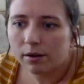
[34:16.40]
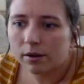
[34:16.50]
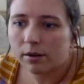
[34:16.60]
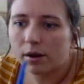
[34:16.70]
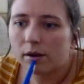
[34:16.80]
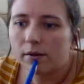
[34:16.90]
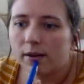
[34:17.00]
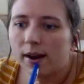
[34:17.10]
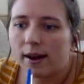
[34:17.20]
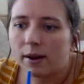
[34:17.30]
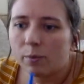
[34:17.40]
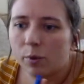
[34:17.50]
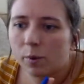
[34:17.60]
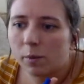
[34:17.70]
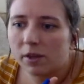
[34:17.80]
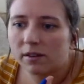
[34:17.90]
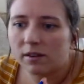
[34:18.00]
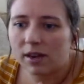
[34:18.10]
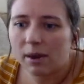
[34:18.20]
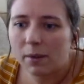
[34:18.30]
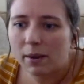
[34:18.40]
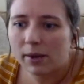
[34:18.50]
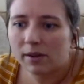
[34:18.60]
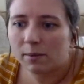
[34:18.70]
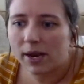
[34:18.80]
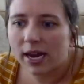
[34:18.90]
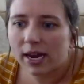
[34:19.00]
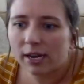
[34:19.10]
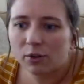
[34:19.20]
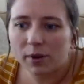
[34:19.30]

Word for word: The dark side at Boomer Melissa said, maybe it's my age,